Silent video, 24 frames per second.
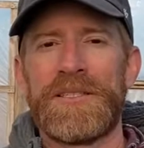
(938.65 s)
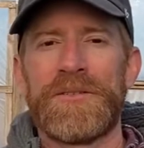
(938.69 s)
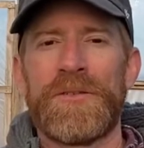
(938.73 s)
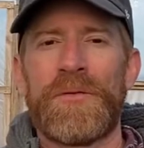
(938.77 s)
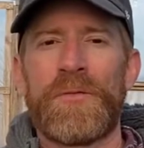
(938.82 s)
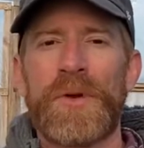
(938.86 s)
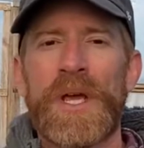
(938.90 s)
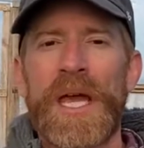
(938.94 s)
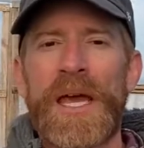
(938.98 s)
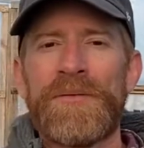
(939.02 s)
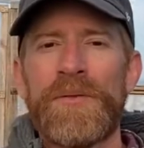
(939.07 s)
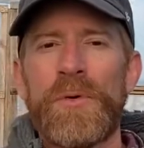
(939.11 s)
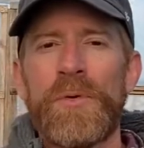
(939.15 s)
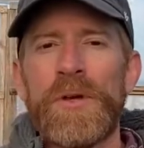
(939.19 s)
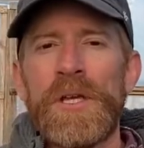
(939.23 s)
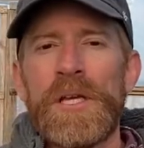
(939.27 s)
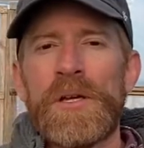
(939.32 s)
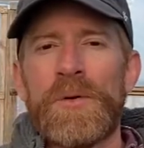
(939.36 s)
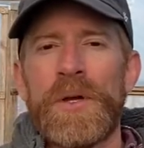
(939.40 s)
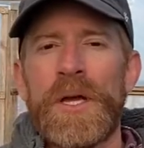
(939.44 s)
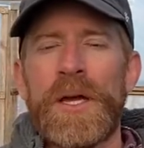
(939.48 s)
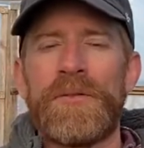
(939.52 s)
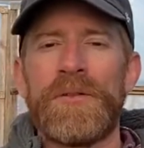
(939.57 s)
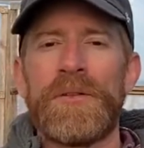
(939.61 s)
So if we have a
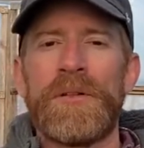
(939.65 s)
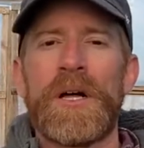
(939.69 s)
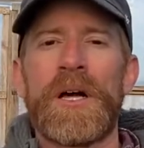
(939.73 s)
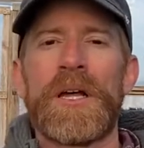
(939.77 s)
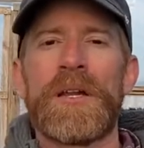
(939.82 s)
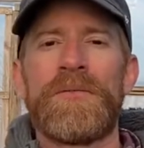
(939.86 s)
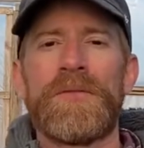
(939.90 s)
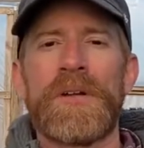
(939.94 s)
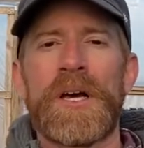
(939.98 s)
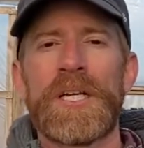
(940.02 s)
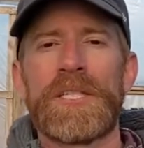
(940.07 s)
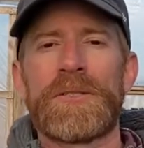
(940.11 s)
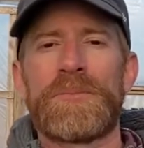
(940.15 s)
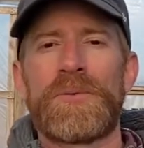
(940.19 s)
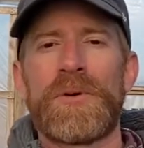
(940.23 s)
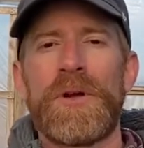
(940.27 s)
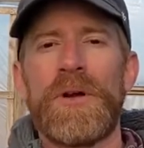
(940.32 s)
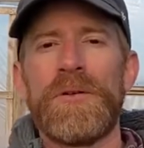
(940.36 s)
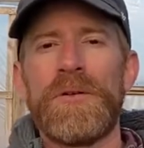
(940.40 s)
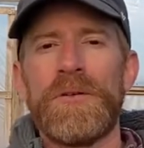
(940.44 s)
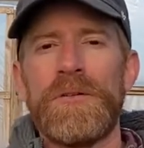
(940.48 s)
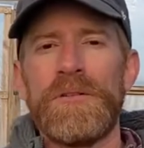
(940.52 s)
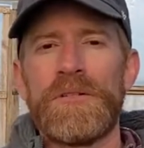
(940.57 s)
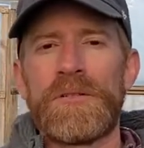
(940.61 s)
week, we have a lot of nice
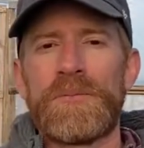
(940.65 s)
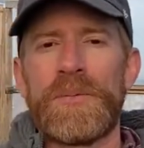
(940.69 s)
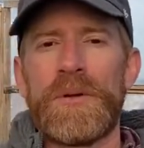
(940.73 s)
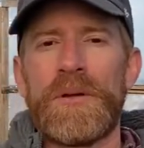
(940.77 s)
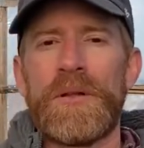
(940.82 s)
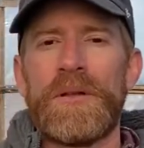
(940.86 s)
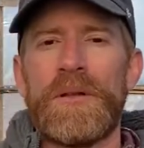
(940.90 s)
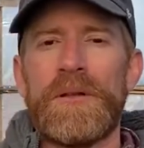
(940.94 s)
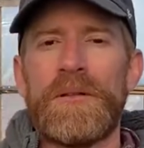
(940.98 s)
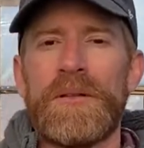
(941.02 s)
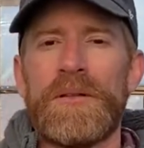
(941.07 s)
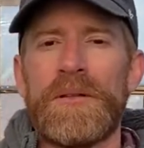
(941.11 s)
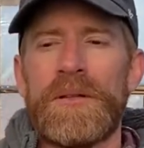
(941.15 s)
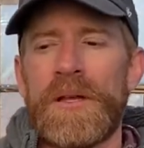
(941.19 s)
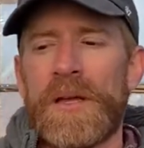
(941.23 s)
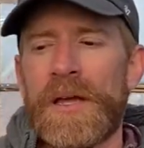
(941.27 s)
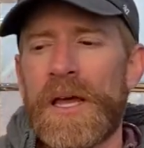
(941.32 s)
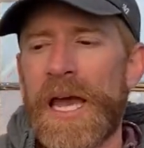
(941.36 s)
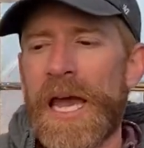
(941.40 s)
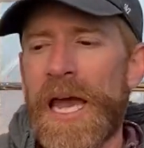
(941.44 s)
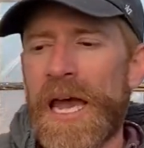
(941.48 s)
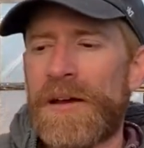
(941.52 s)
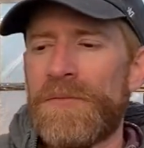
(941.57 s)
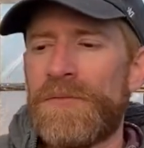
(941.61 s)
produce, but
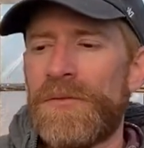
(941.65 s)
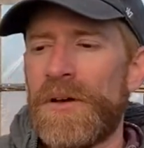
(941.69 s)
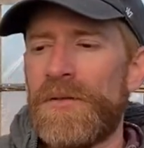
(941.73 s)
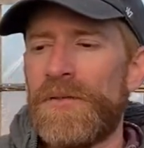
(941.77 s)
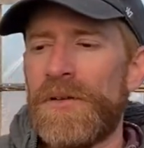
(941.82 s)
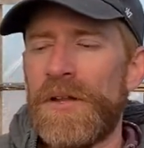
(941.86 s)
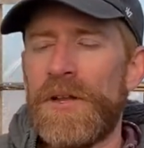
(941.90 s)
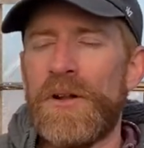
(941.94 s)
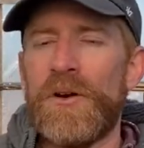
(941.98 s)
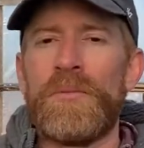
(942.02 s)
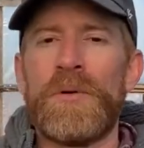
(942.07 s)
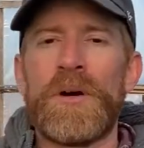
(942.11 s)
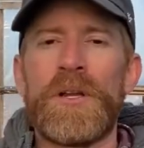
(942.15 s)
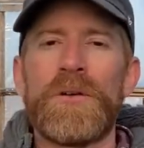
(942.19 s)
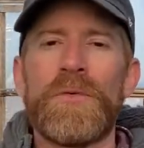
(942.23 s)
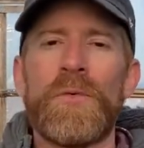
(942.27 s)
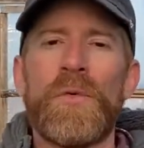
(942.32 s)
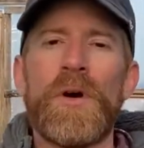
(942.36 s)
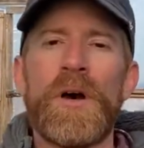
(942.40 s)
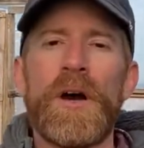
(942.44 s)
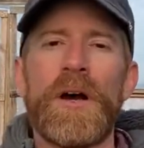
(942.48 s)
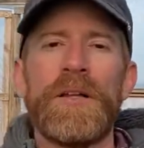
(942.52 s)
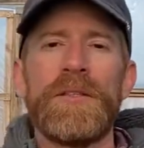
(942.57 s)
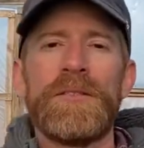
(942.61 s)
half of it nobody
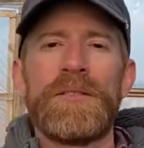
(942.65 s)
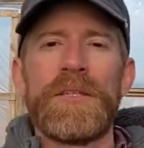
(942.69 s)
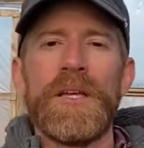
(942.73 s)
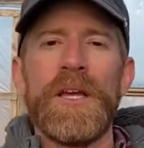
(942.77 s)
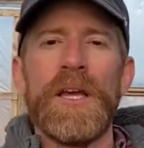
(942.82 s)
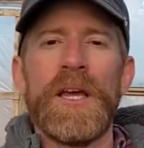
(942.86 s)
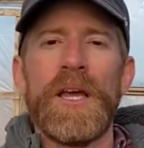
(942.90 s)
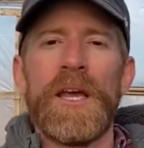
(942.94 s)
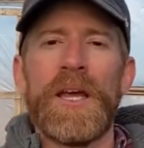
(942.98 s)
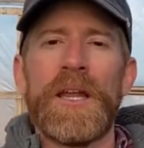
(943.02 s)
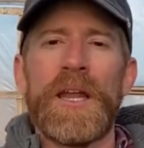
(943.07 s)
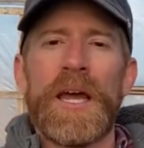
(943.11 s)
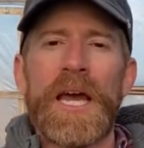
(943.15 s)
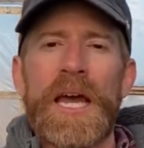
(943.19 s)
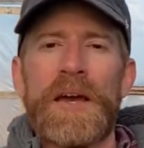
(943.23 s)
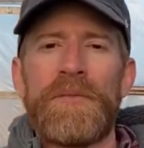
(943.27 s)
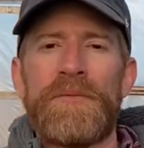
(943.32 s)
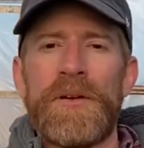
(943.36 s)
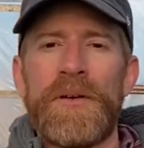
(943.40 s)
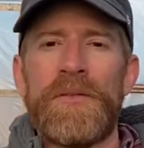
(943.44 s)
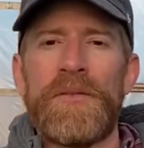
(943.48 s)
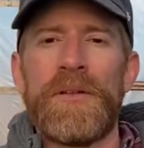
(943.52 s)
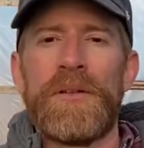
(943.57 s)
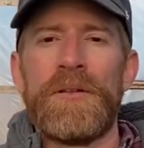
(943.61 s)
wants, and
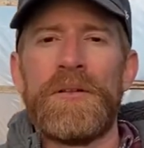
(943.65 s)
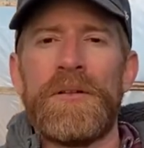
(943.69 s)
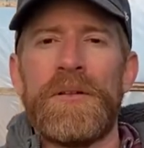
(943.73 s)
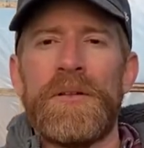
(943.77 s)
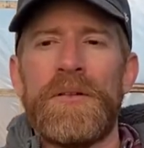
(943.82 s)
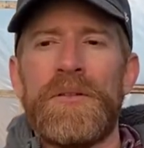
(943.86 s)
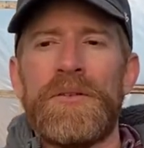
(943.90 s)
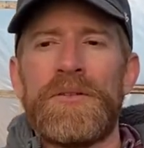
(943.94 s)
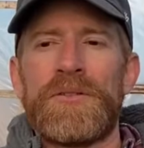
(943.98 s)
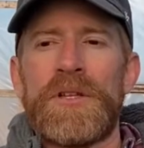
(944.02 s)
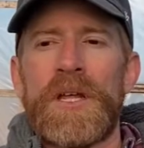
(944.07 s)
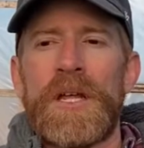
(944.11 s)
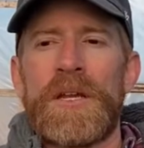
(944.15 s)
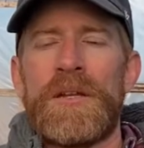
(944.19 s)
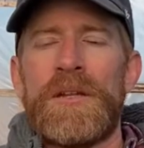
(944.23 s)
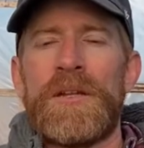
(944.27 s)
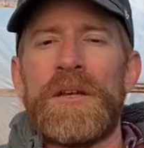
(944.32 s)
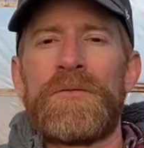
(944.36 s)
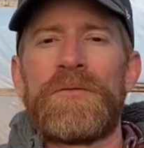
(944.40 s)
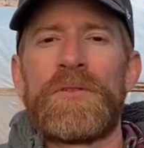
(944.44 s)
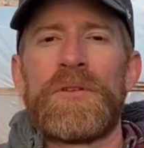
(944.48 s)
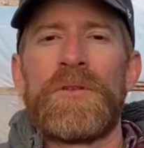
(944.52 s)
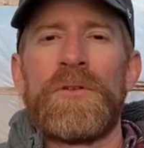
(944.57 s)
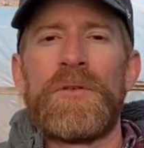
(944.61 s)
half of it there's not
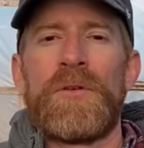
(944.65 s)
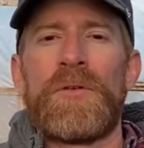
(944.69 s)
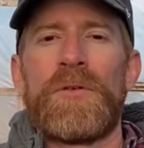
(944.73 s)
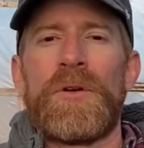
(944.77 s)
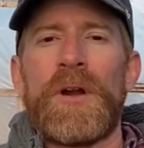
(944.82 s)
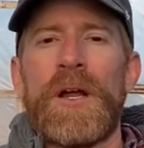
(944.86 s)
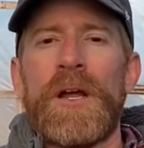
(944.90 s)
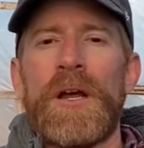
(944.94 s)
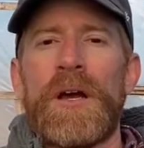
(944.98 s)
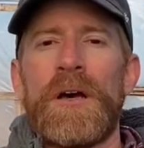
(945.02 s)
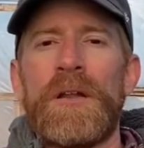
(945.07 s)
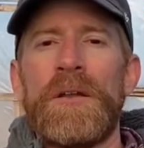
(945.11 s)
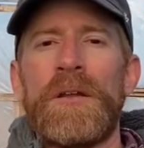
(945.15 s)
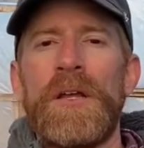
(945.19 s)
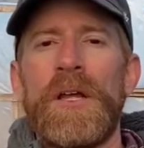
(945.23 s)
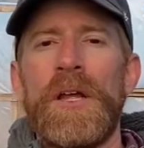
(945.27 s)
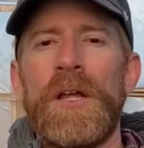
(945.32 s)
enough to go around,